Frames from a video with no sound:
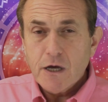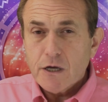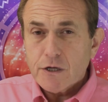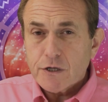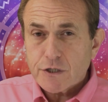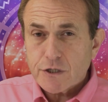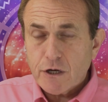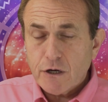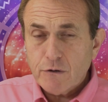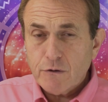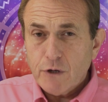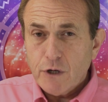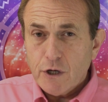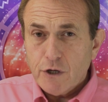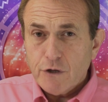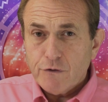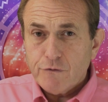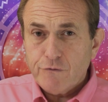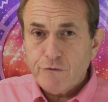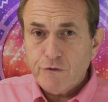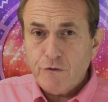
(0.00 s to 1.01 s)
So,
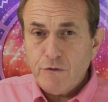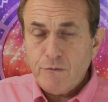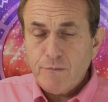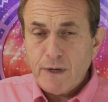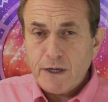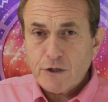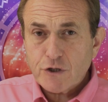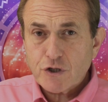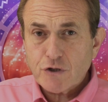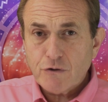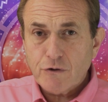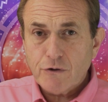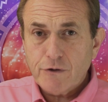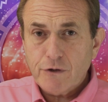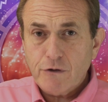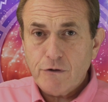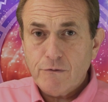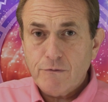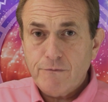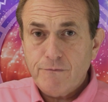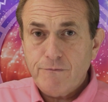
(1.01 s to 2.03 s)
do make sure
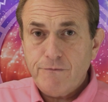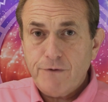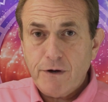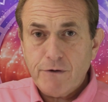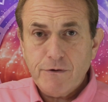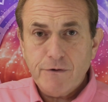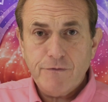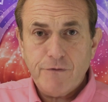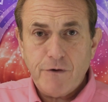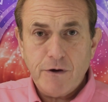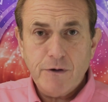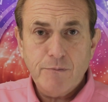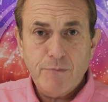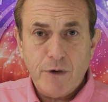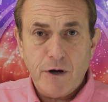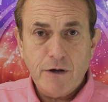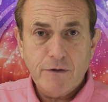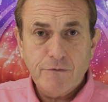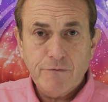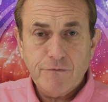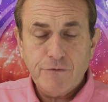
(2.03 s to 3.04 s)
that you're very, very
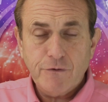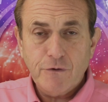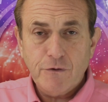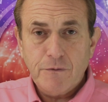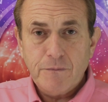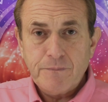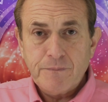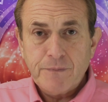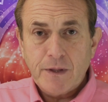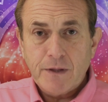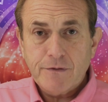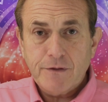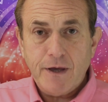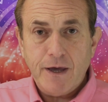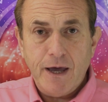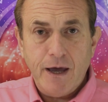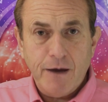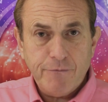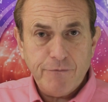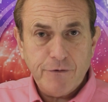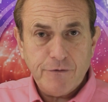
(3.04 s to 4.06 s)
mindful that
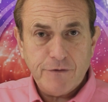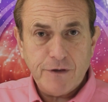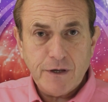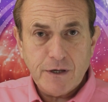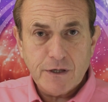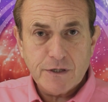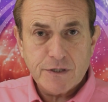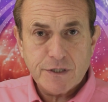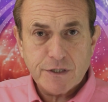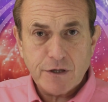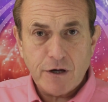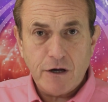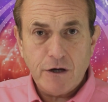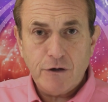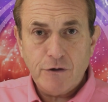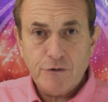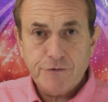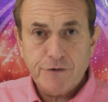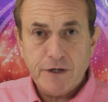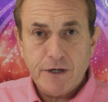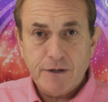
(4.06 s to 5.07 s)
everything is
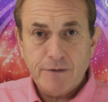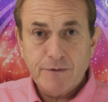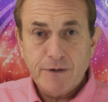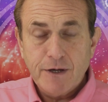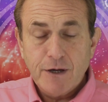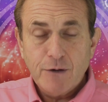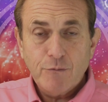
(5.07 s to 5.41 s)
dialed in.